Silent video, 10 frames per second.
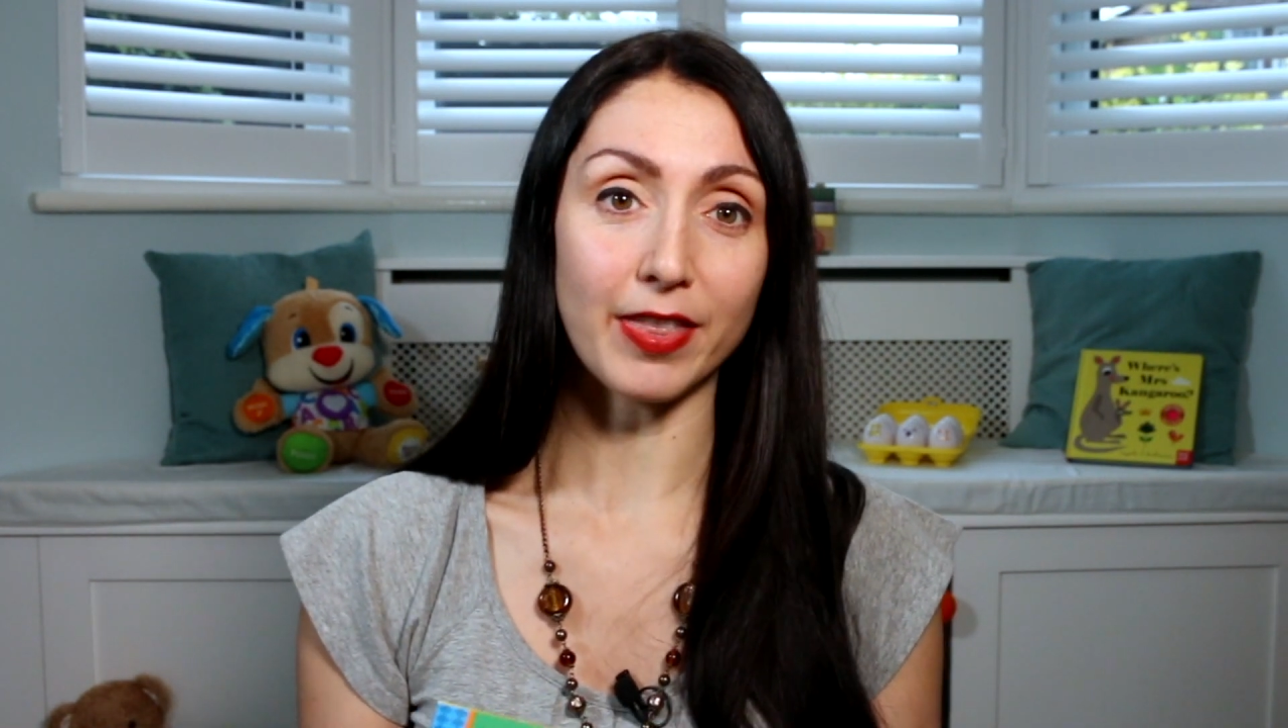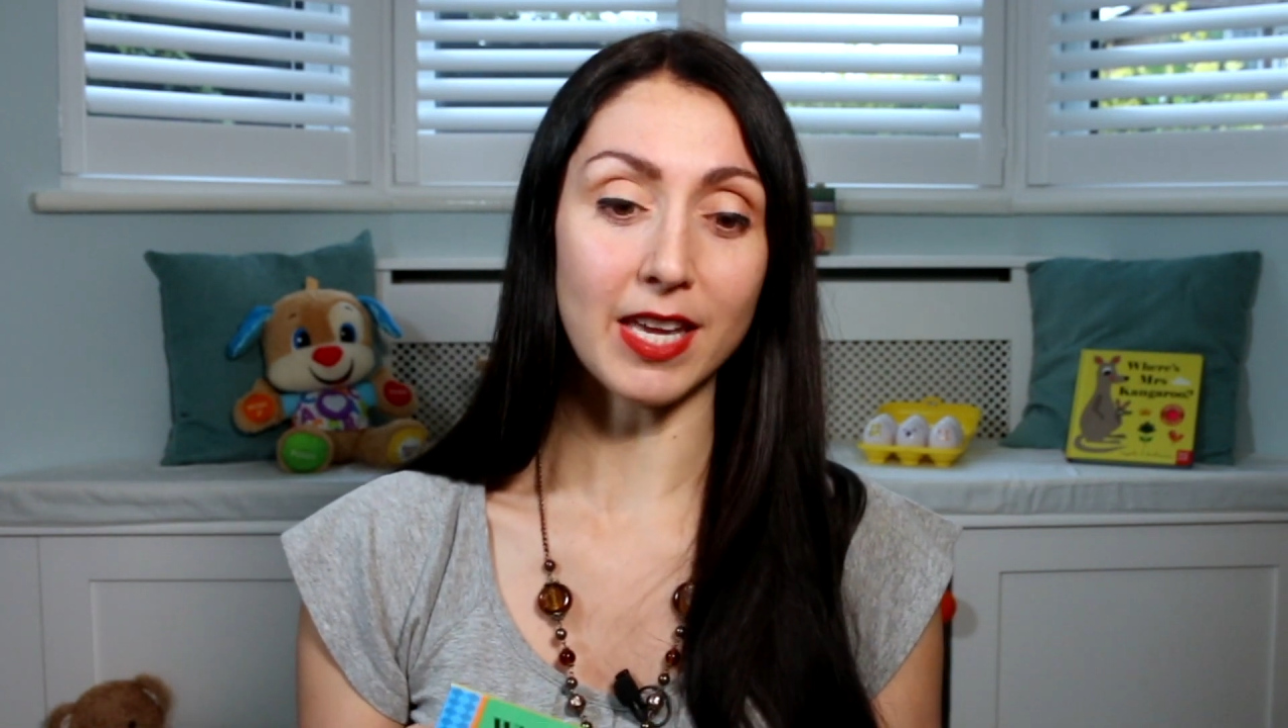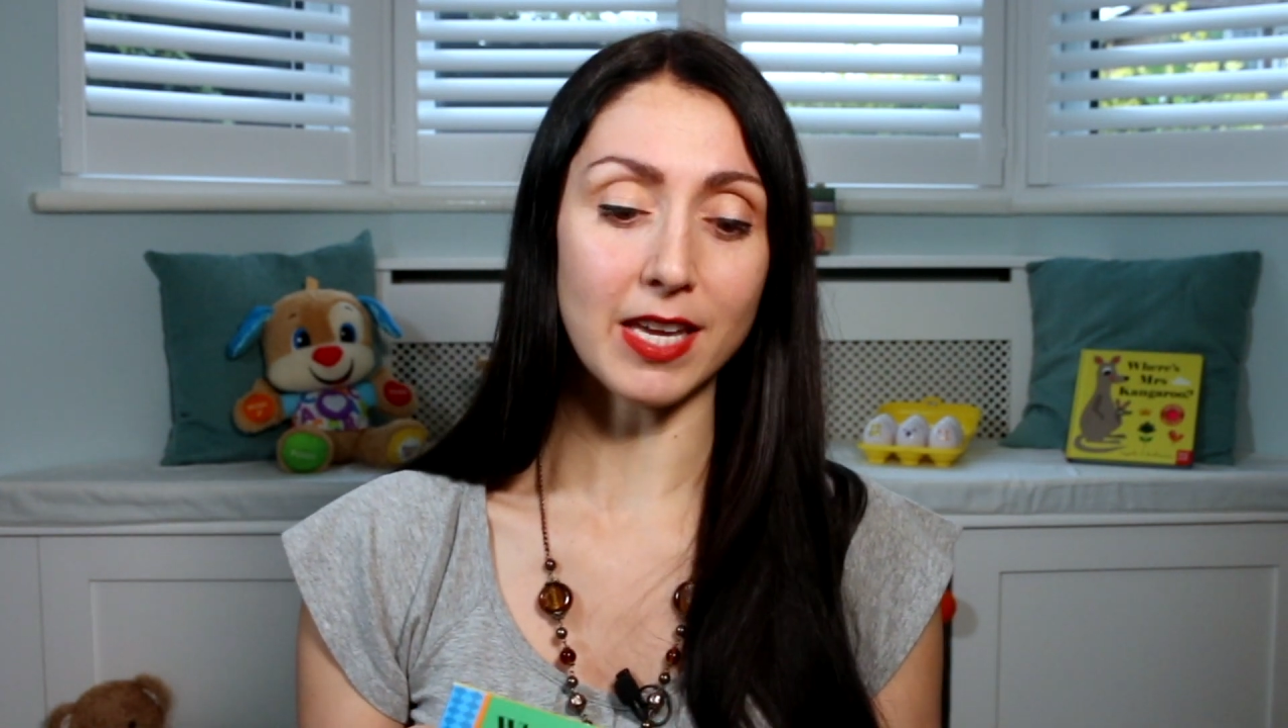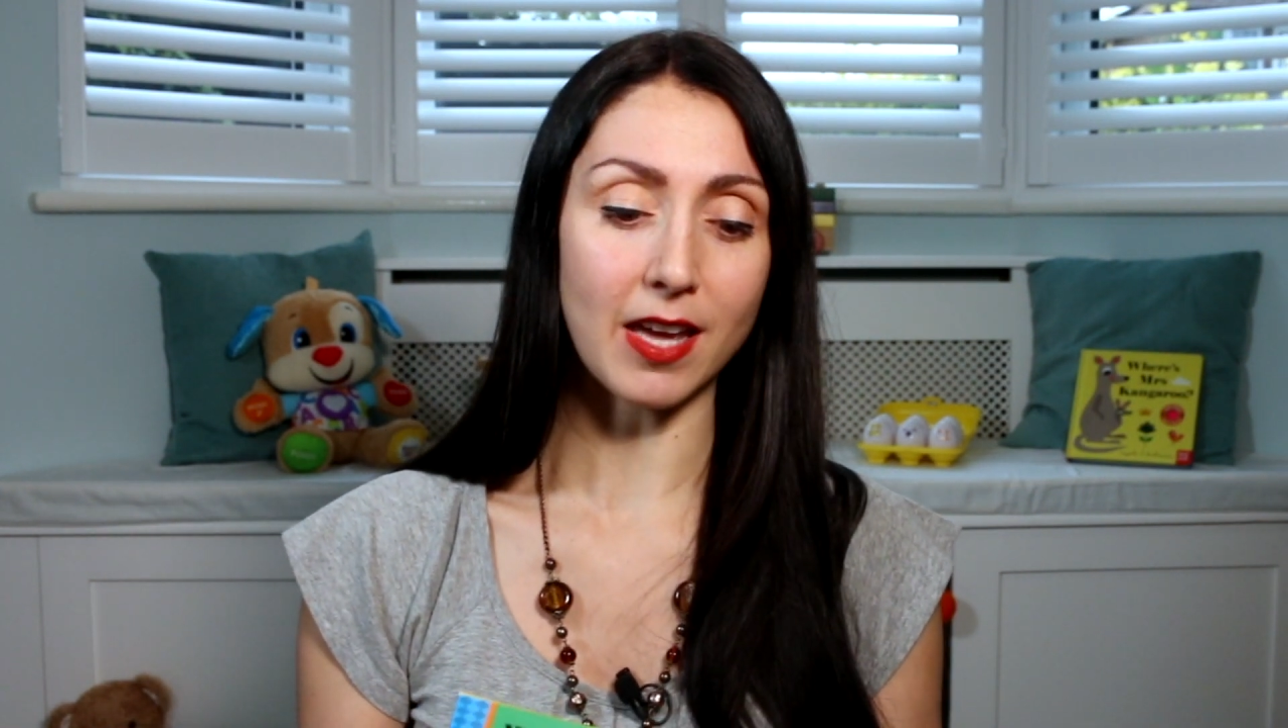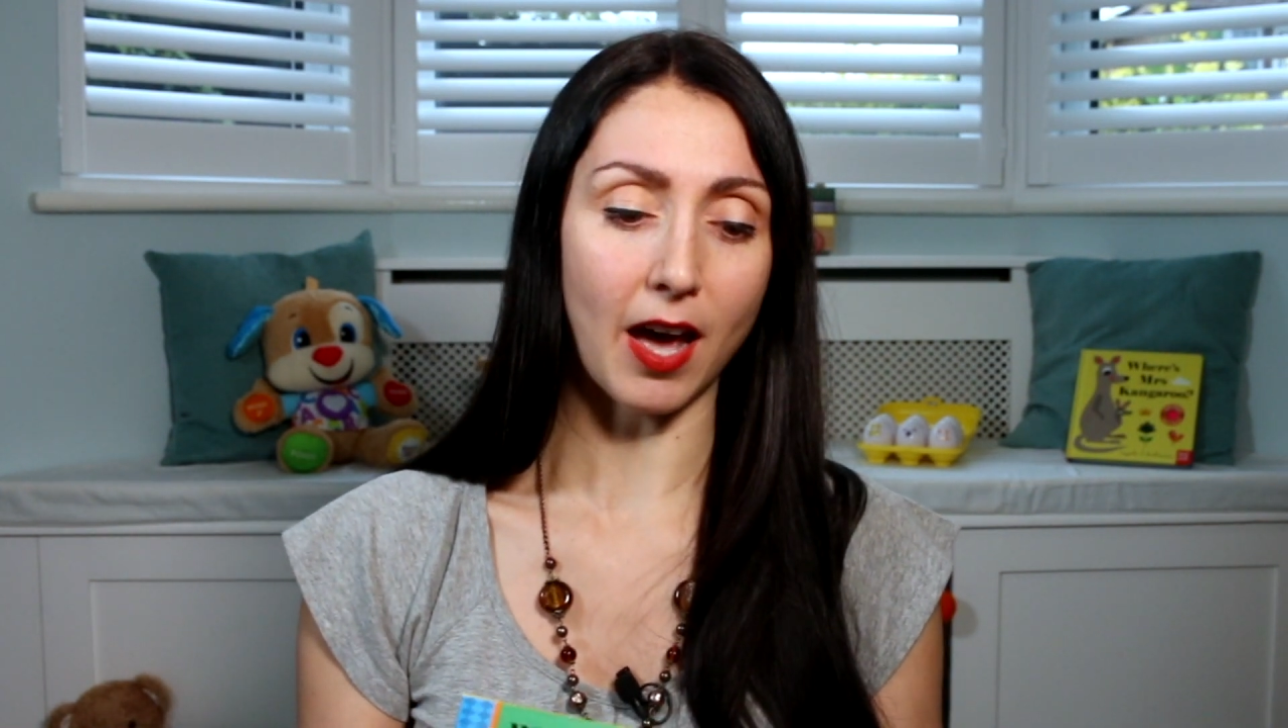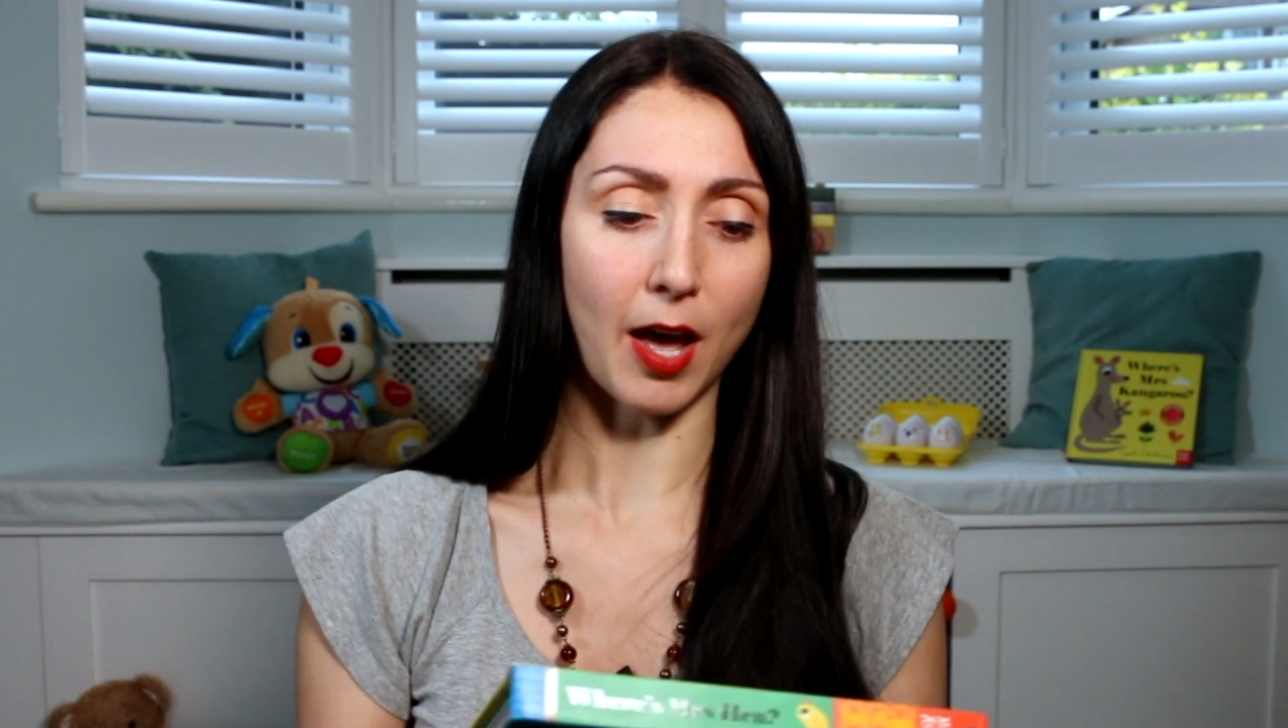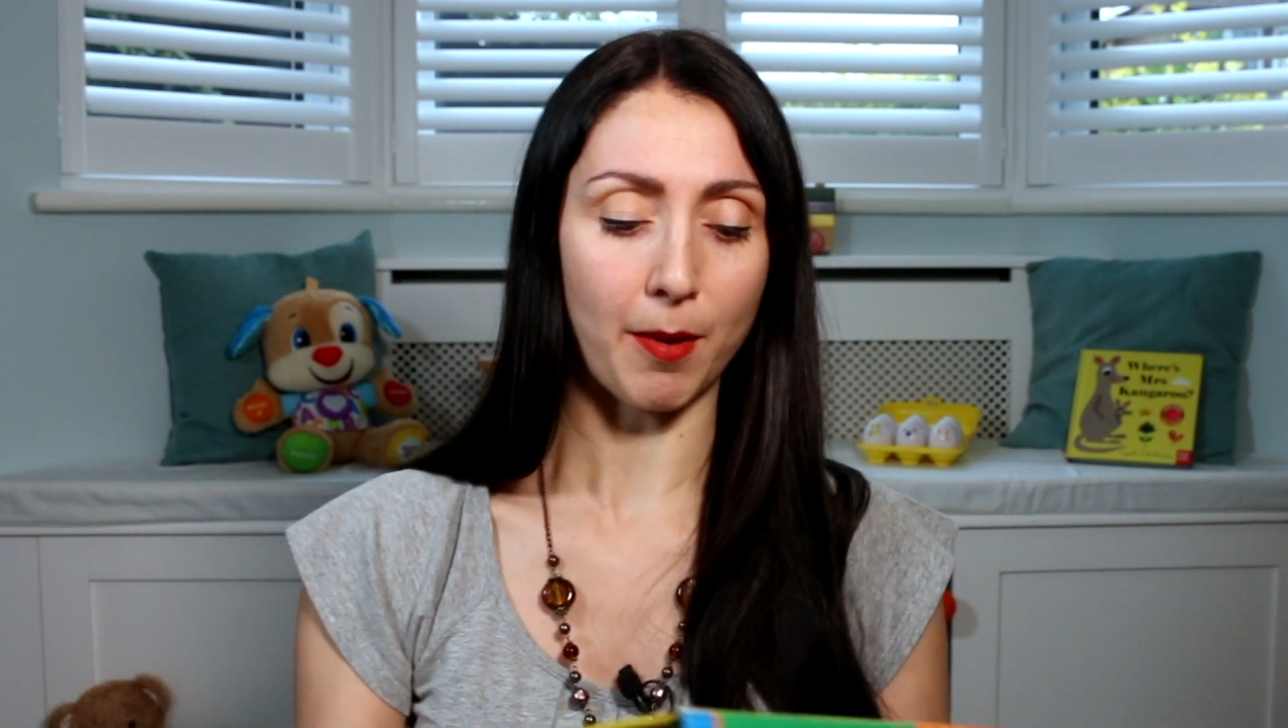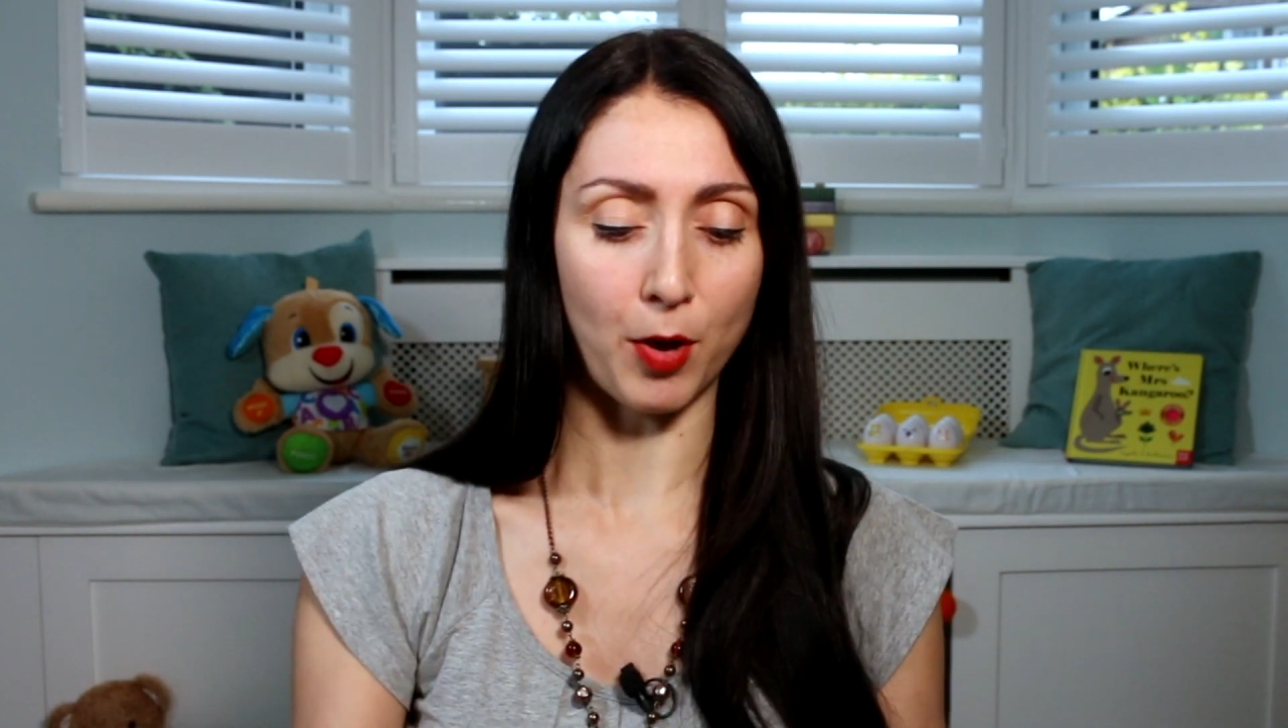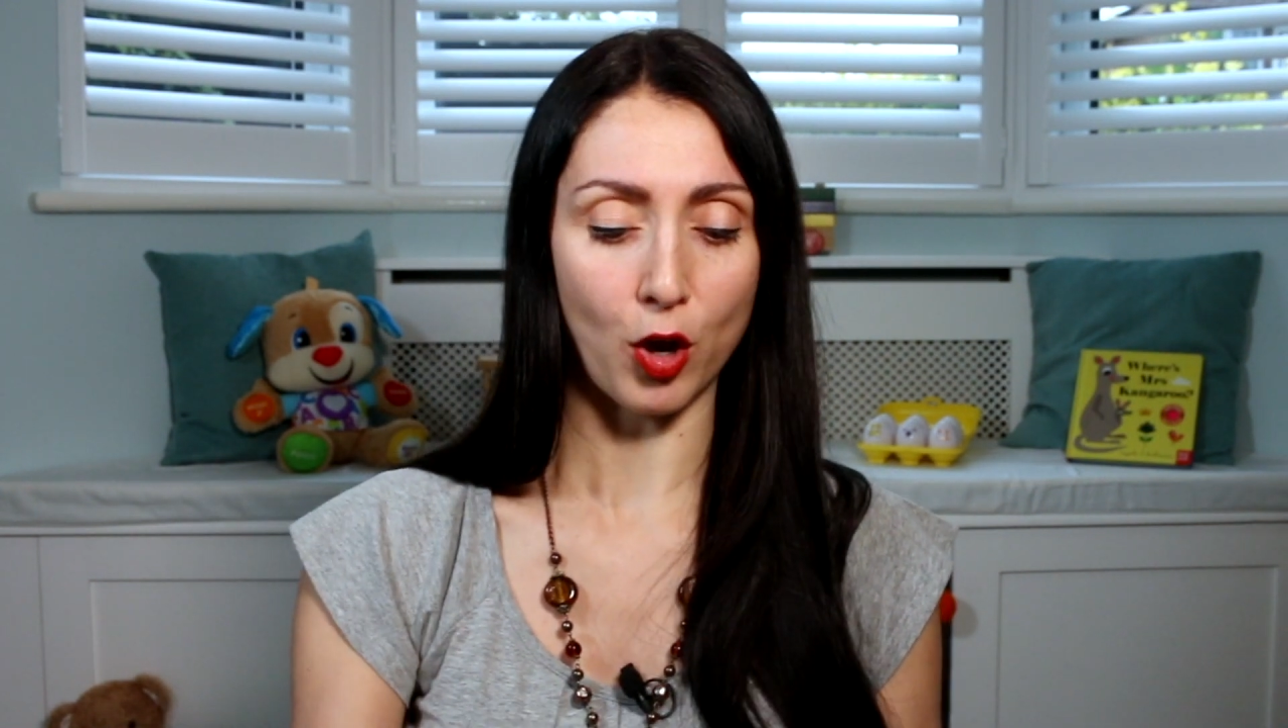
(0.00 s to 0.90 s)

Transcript: the um,